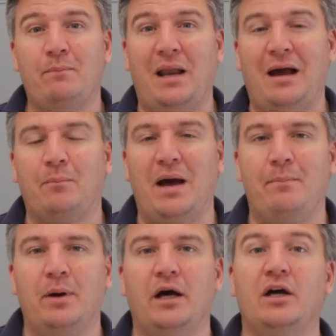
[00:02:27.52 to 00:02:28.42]
of black
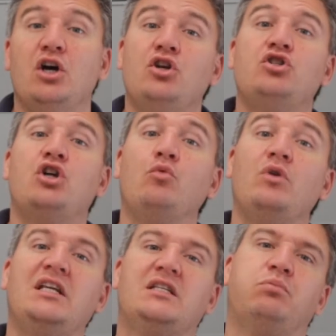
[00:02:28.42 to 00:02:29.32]
pepper.
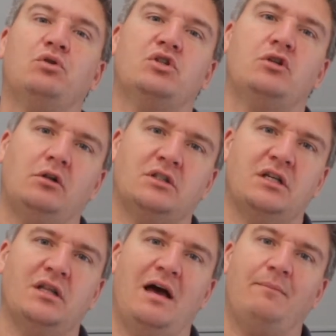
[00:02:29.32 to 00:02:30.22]
Don't need to put salt
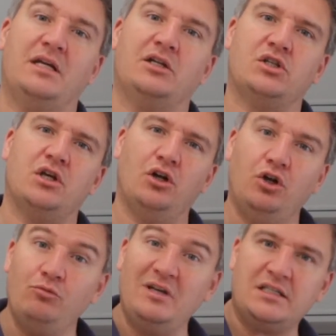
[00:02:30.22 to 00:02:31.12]
in there because the
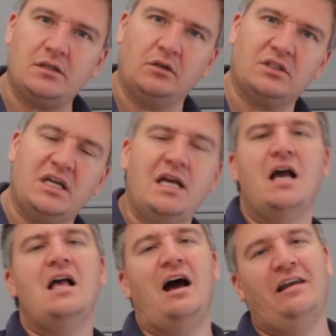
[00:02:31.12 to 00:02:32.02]
halloumi is salty
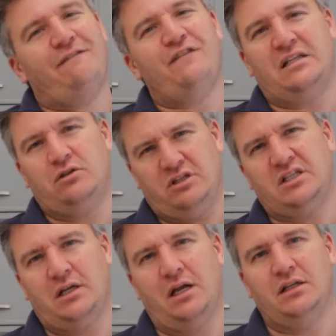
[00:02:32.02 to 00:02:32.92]
and the feta is
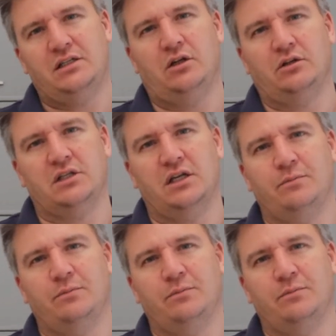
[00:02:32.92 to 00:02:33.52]
slightly salty.